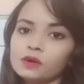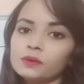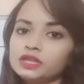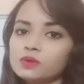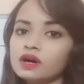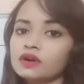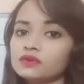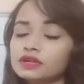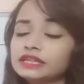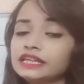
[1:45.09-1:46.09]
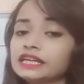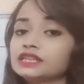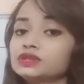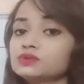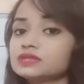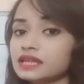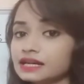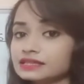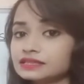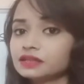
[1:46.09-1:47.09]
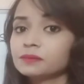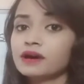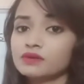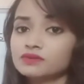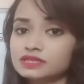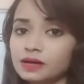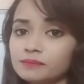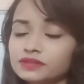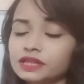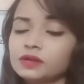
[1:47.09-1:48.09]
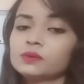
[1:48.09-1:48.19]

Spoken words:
When you are really enthusiastic about something,